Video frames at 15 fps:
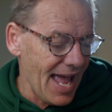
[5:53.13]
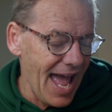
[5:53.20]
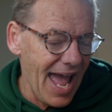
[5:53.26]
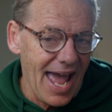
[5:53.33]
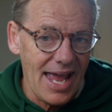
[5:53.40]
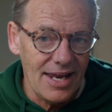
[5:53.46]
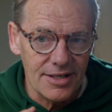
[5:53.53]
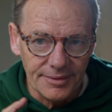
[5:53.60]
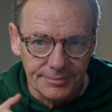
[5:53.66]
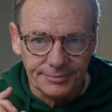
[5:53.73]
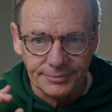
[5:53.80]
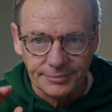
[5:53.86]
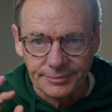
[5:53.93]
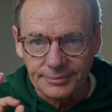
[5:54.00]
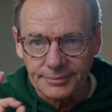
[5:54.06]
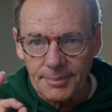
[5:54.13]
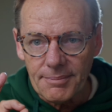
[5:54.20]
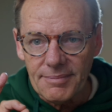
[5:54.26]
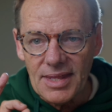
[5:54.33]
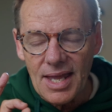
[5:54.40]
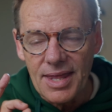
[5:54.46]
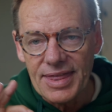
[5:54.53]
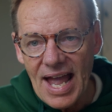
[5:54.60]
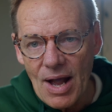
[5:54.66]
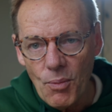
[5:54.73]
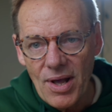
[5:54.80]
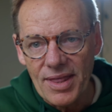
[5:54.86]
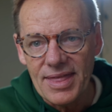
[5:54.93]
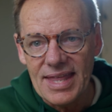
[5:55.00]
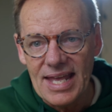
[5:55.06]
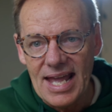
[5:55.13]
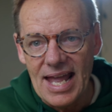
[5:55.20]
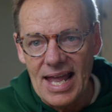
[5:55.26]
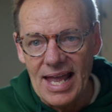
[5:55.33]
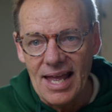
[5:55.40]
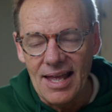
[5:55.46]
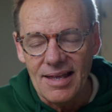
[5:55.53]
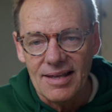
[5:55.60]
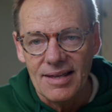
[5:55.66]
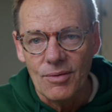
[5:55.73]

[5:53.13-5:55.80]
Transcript: And that one there,